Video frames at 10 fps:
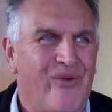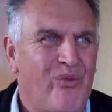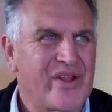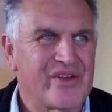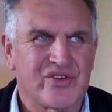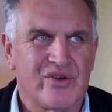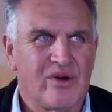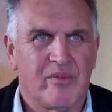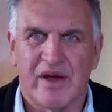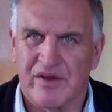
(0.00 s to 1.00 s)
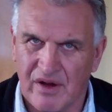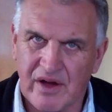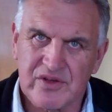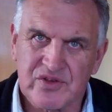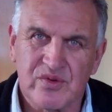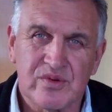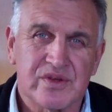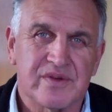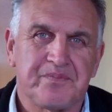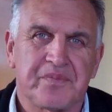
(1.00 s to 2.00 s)
one or two about
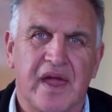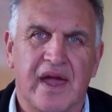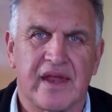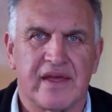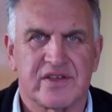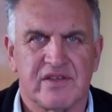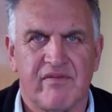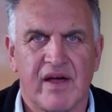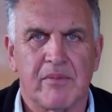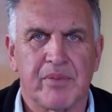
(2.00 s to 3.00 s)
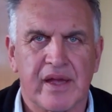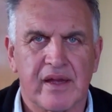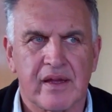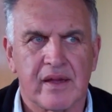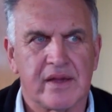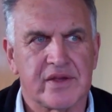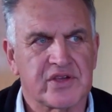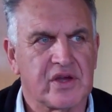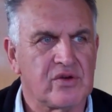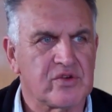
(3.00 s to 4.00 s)
dinosaurs, and he's developing his
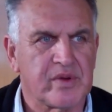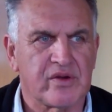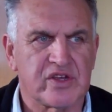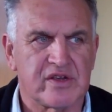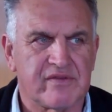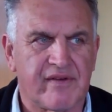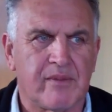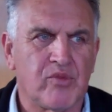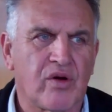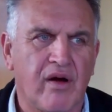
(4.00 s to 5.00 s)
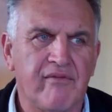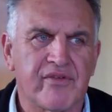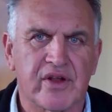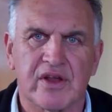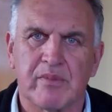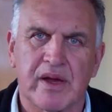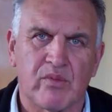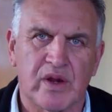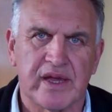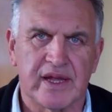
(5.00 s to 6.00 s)
skills because he's far more confident about
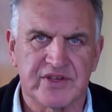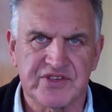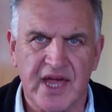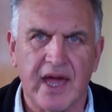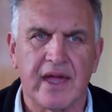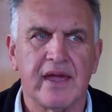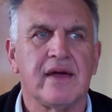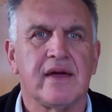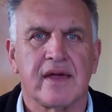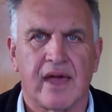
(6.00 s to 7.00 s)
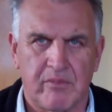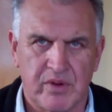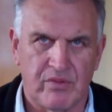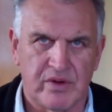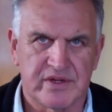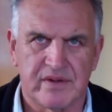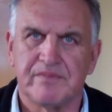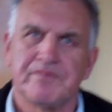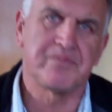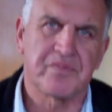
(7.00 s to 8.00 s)
what he can say can be written.
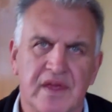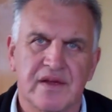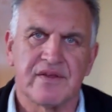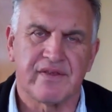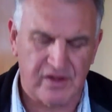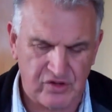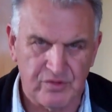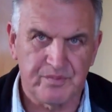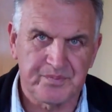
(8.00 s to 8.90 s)
Thank you.